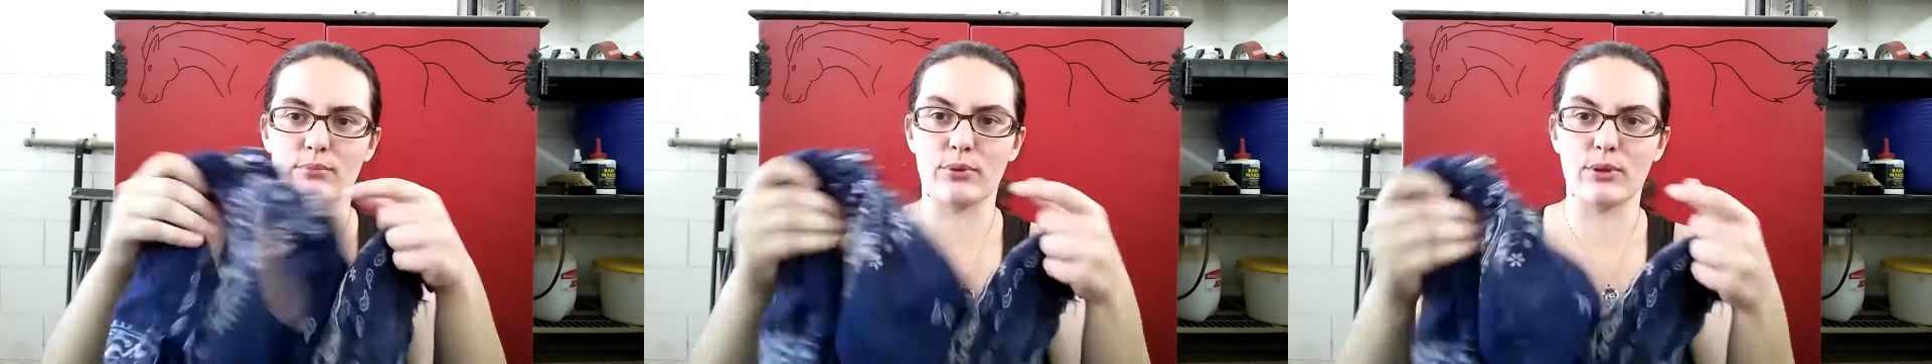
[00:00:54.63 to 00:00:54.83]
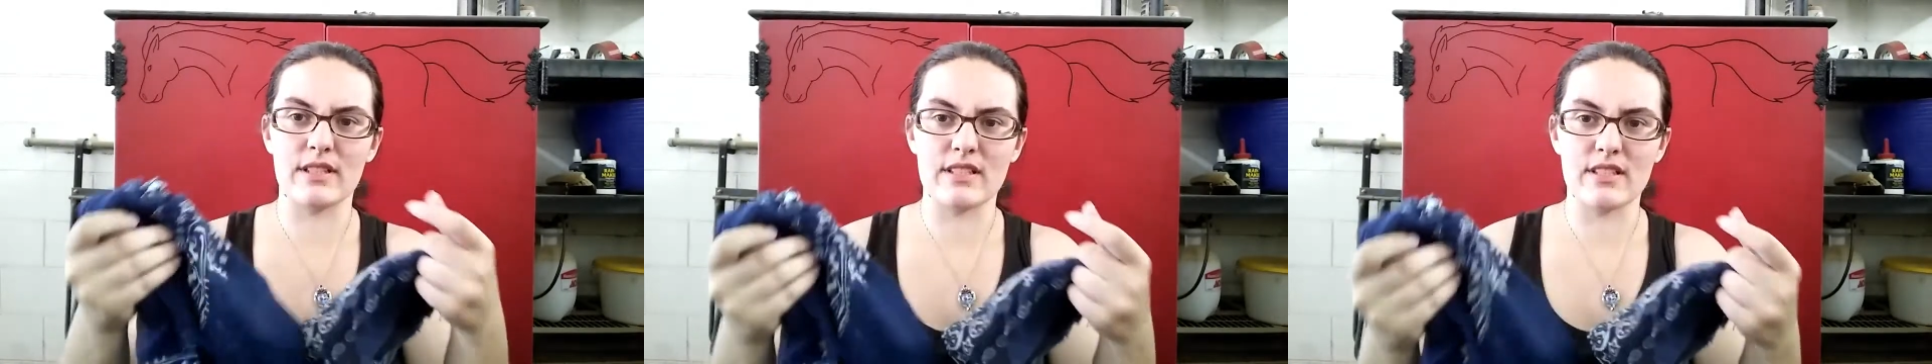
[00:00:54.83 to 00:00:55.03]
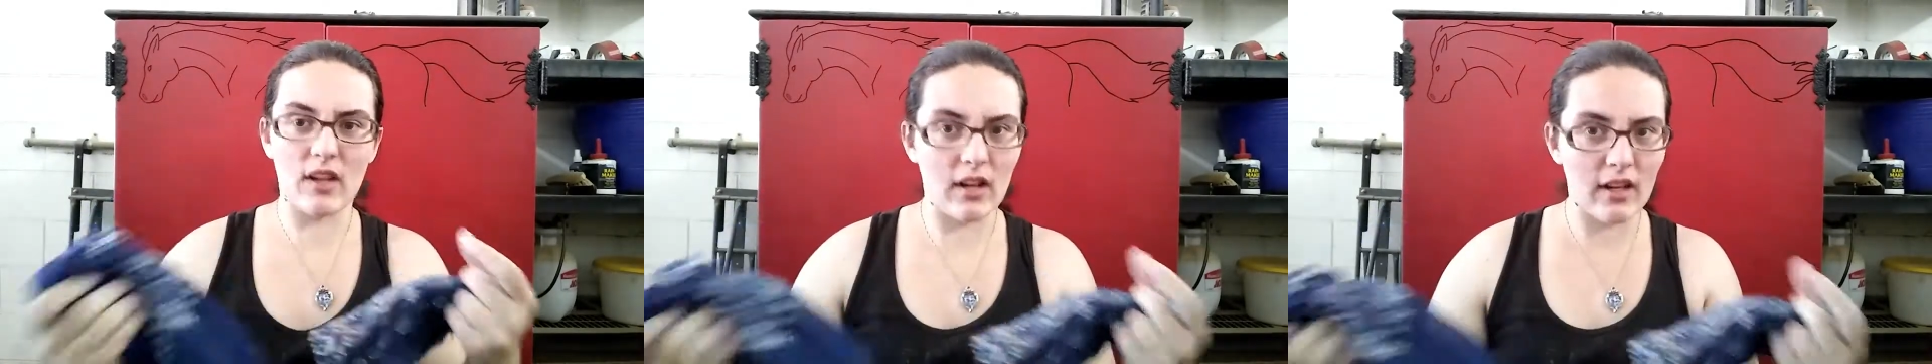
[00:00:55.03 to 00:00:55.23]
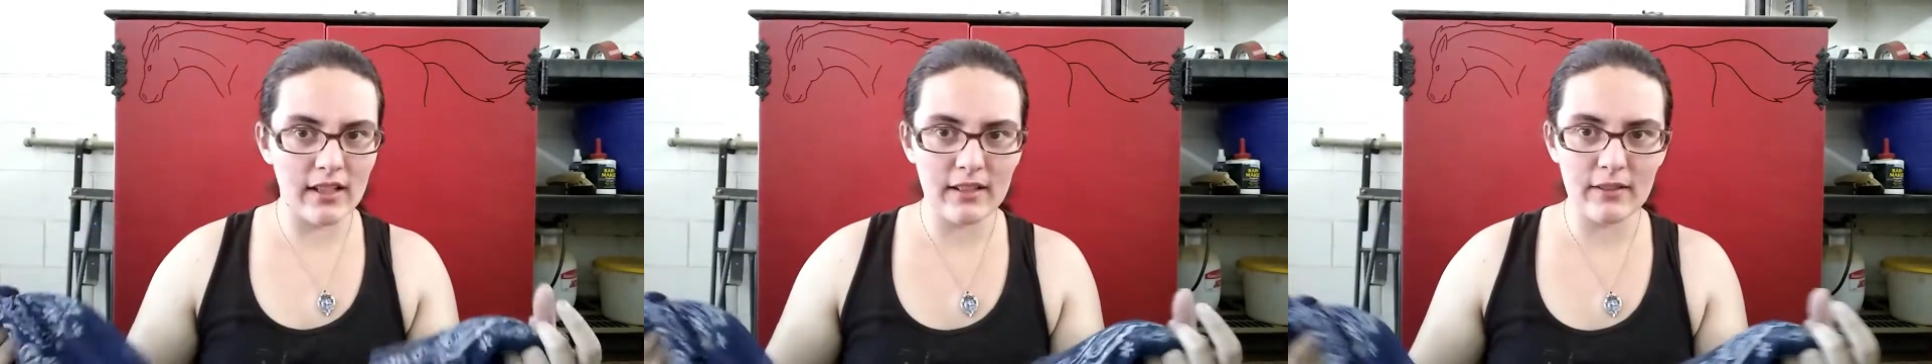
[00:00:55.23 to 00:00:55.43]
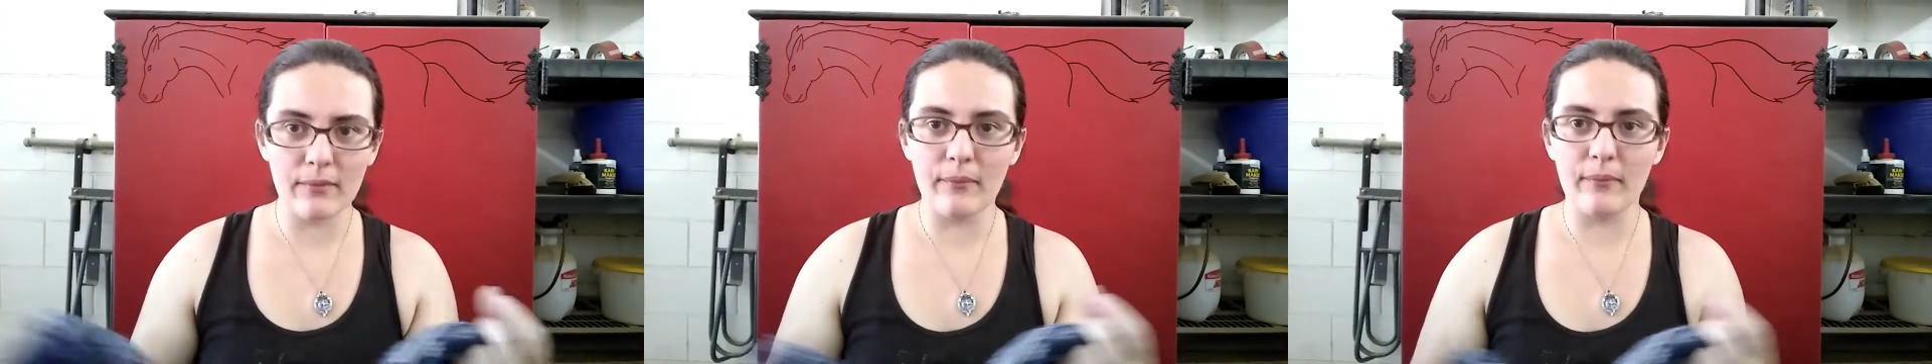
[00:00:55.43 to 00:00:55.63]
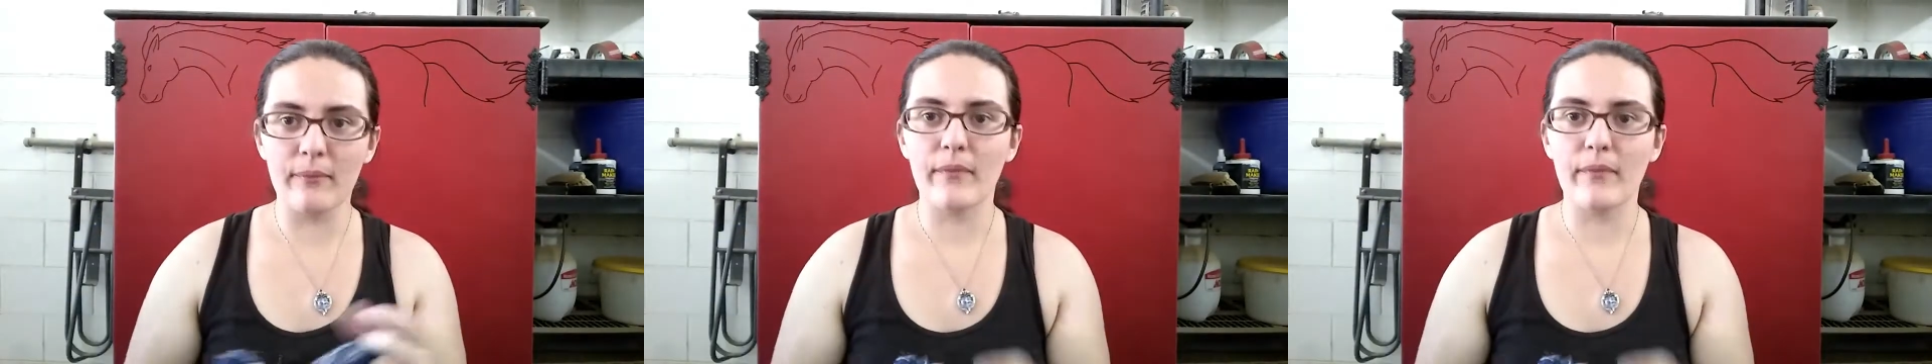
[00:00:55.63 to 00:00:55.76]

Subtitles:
print on it.